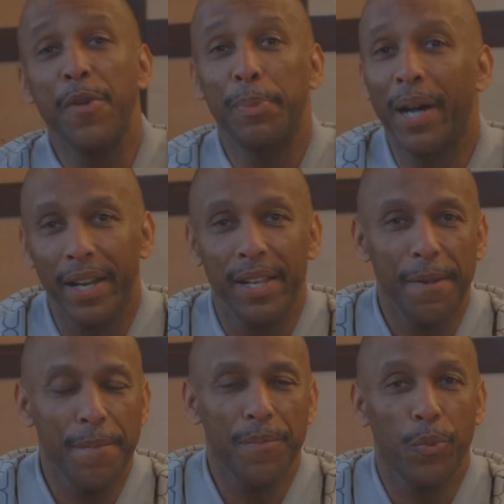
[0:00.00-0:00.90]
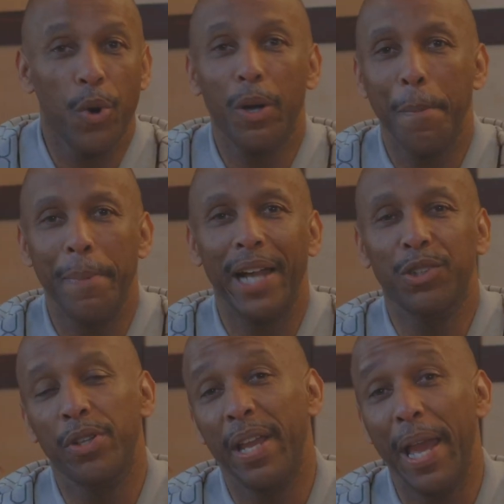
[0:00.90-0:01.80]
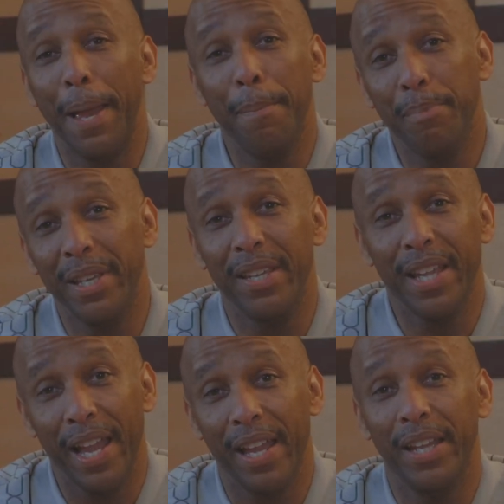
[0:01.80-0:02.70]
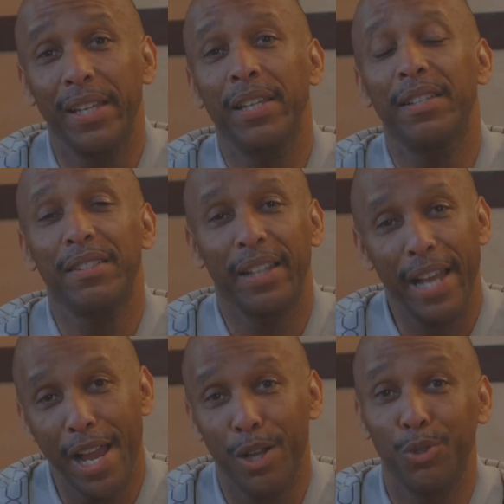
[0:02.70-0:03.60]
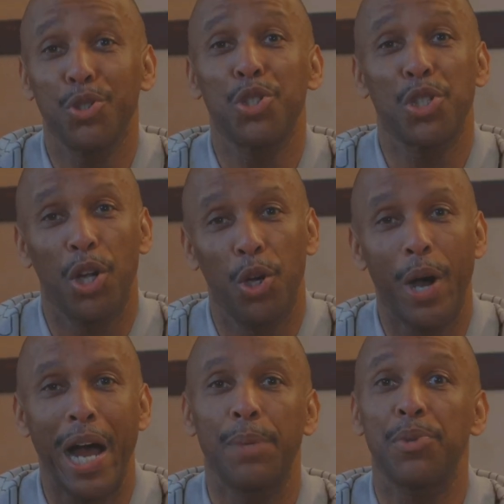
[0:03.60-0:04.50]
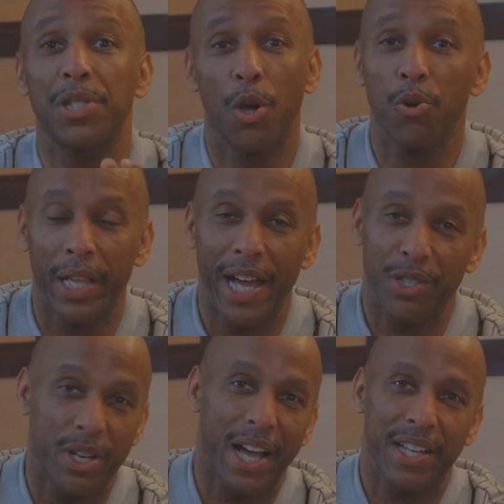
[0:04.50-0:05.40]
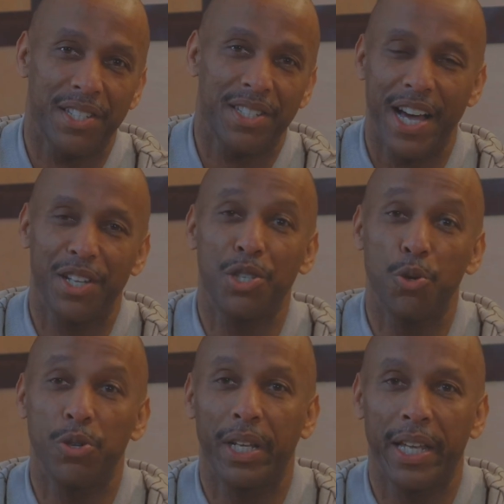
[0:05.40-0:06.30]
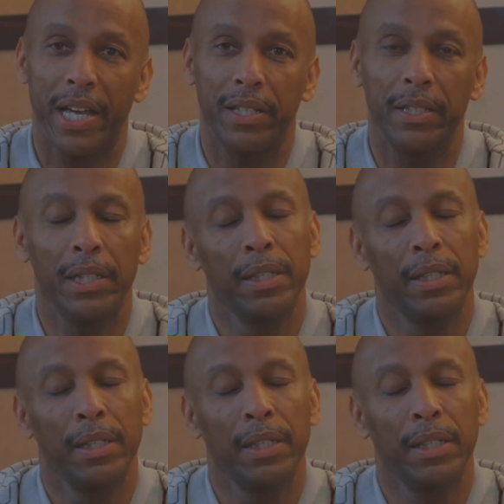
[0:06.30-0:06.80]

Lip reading: everybody. Welcome back to the MBK Lounge Show. I am so glad you guys decided to tune in again.